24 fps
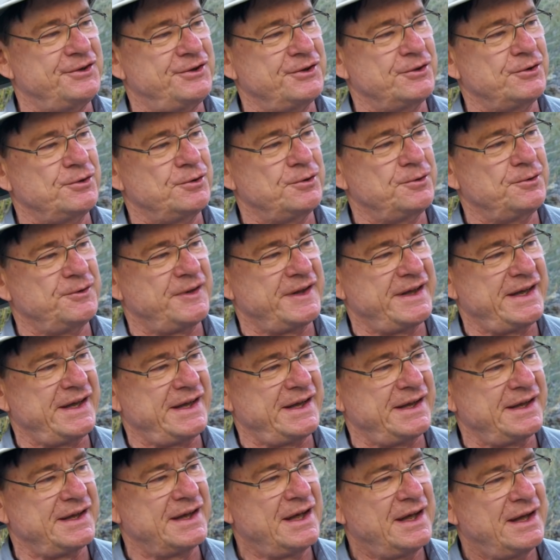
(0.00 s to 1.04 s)
do
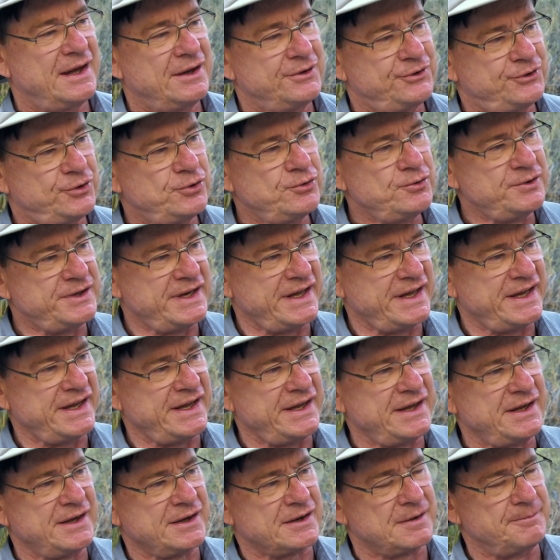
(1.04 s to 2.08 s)
the
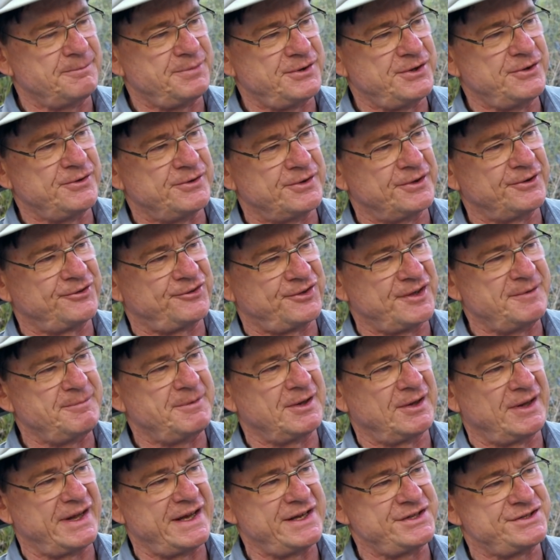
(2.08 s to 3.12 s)
2D computer
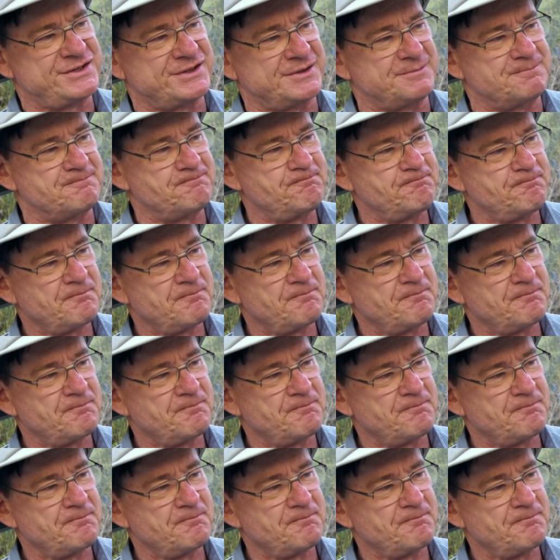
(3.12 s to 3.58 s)
simulation.